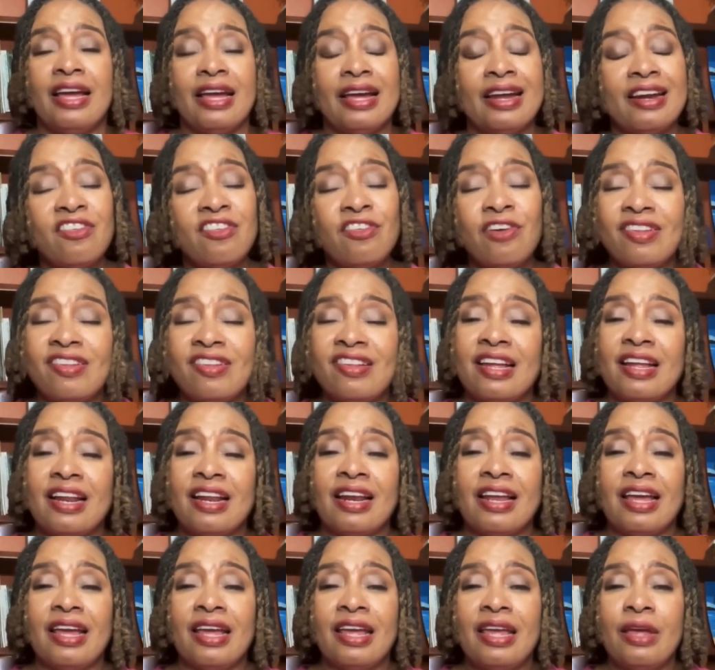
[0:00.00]

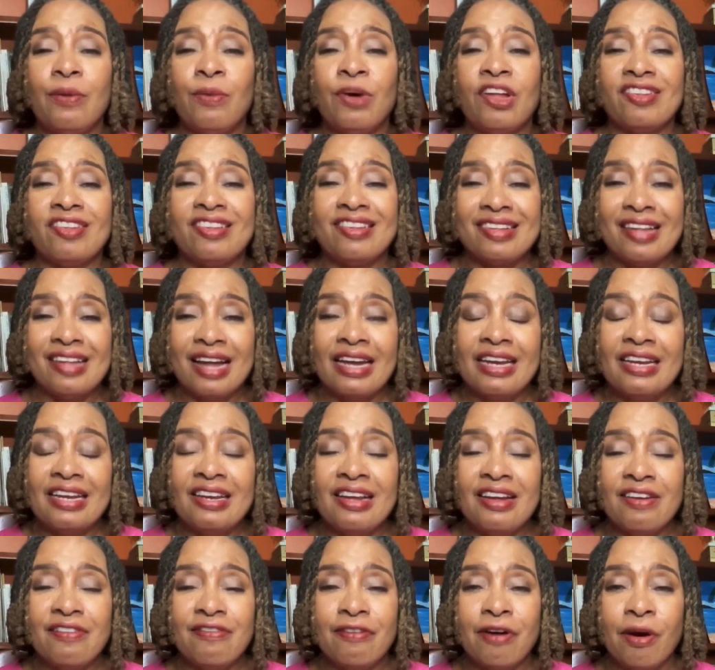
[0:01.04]
Interestingly, he was
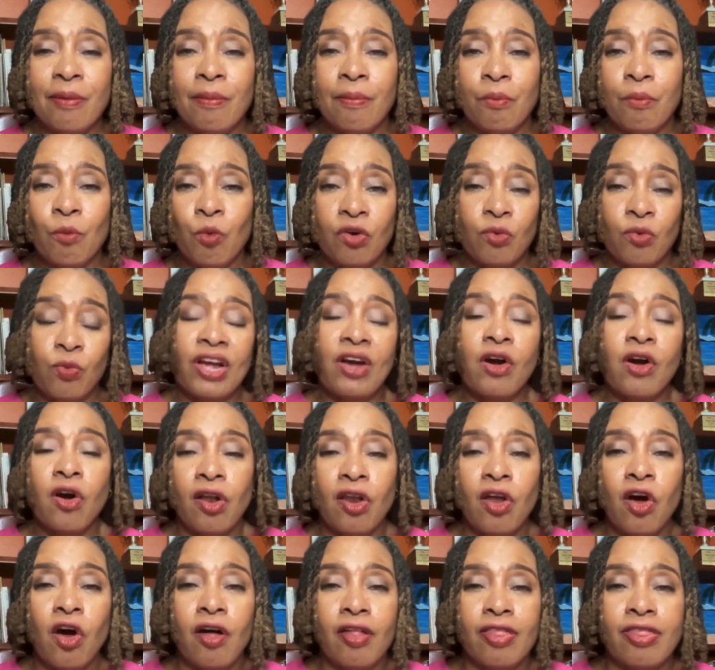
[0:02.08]
citing from what we
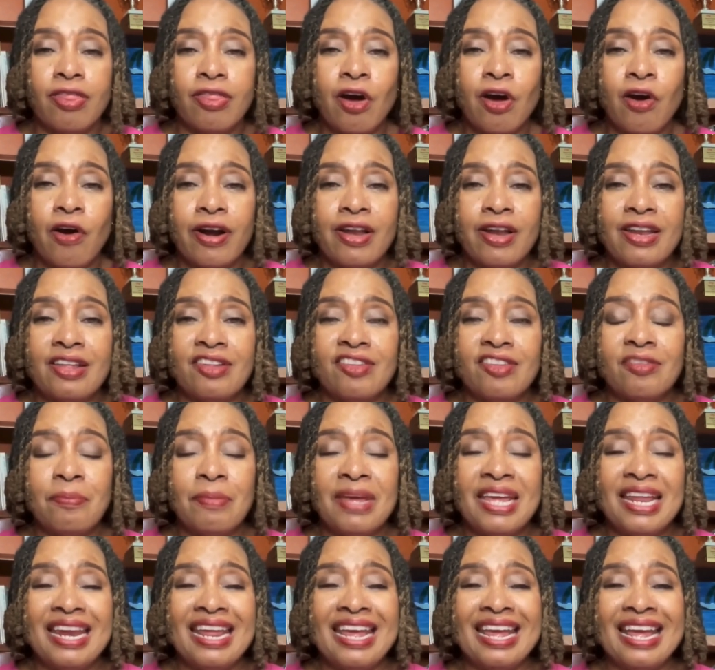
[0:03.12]
call authorities,
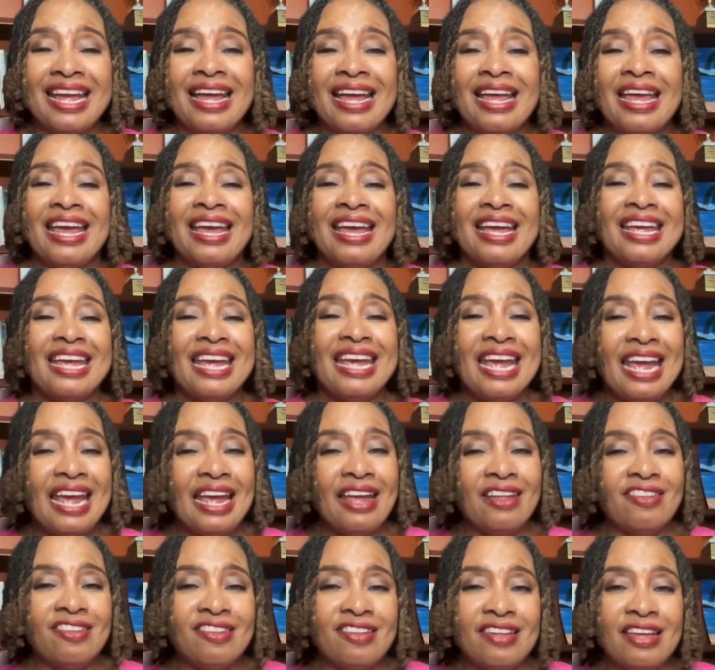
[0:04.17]
meaning
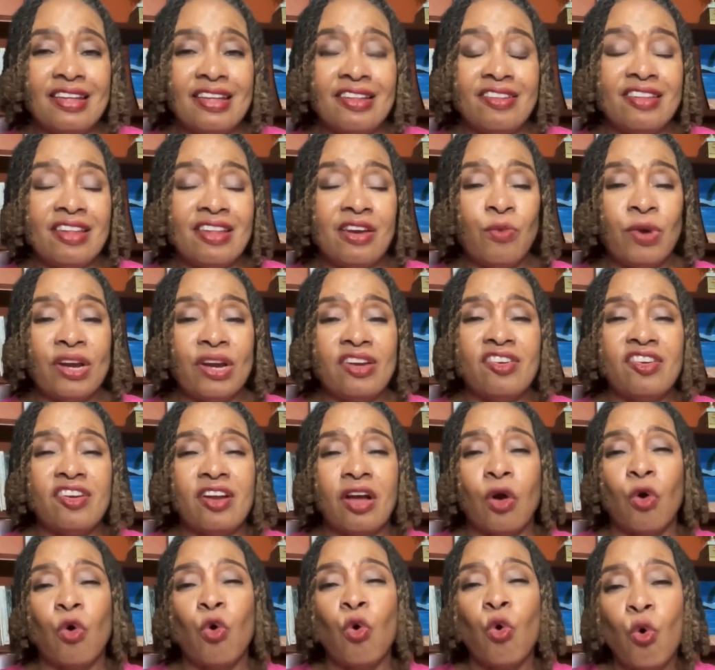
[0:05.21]
cases in which
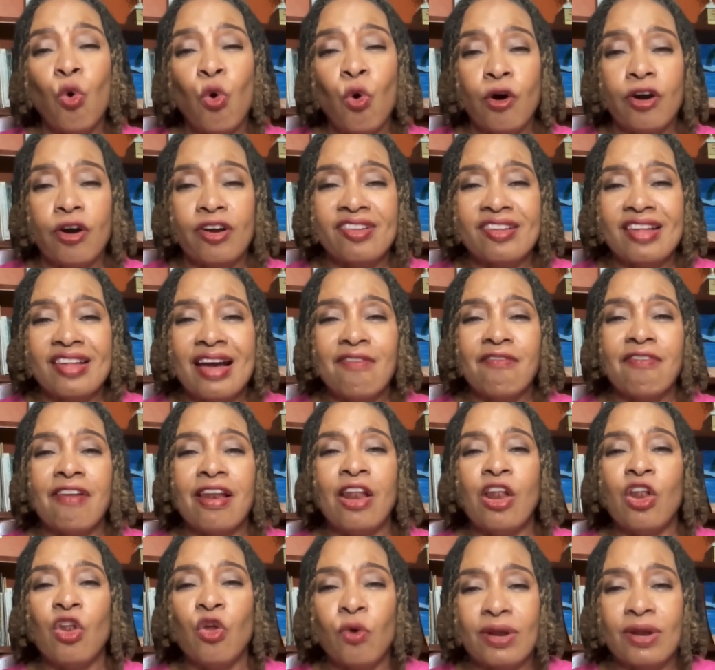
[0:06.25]
the courts have
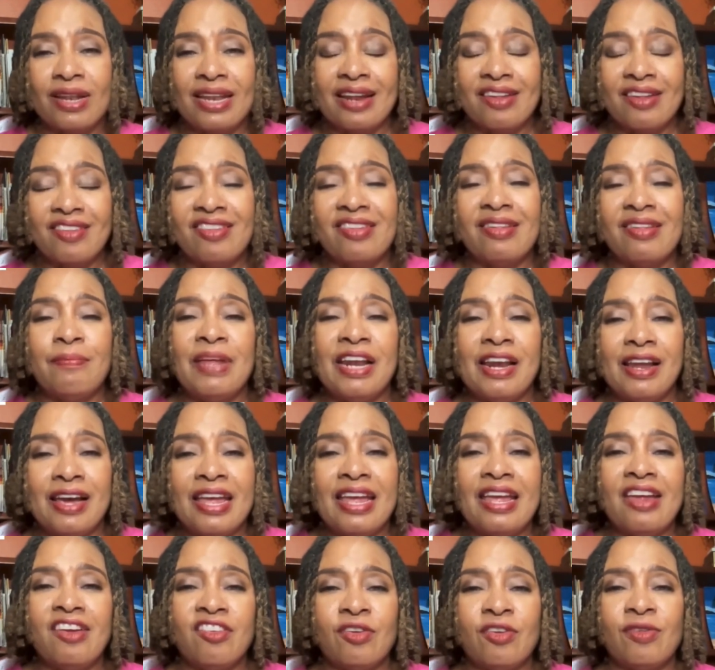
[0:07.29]
looked at similar
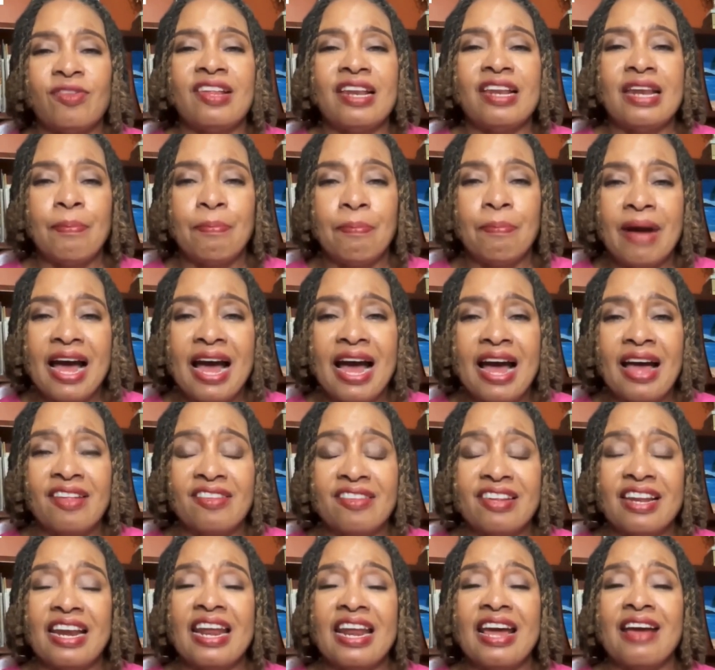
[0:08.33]
issues in the
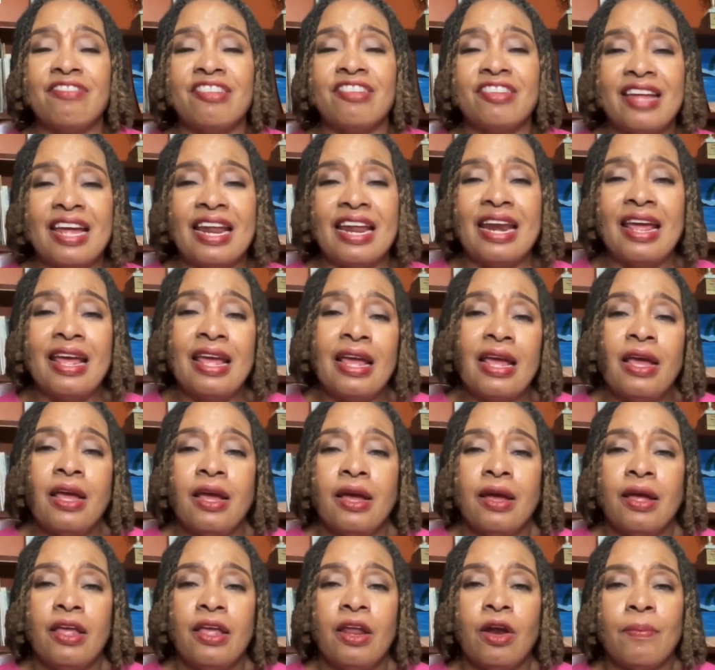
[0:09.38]
past and have said,
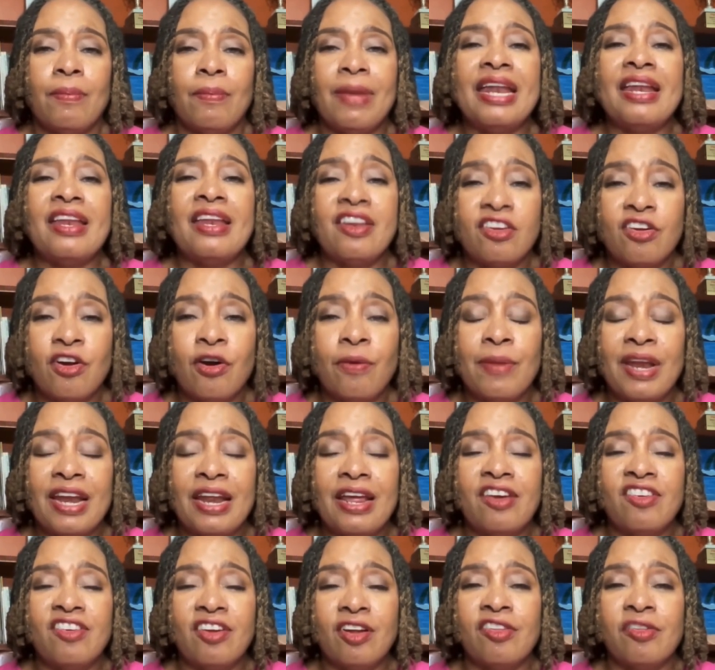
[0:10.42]
you know, made
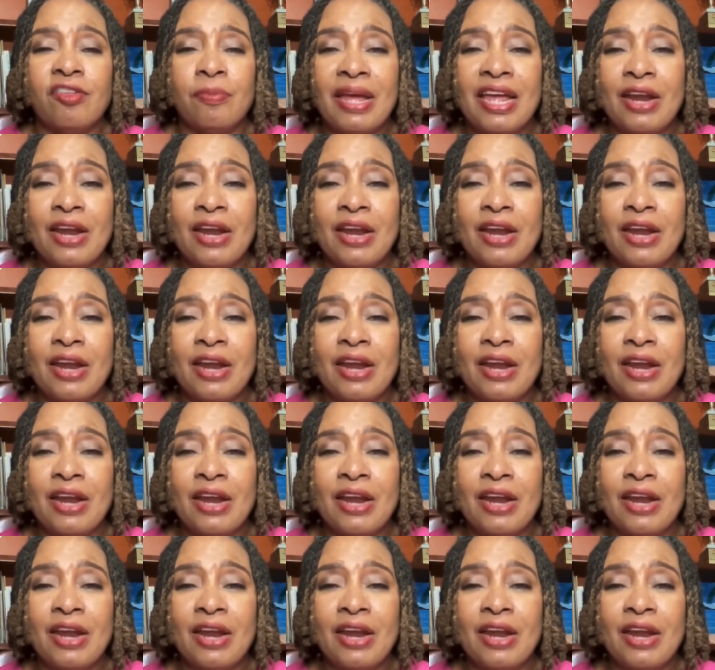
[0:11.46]
determinations,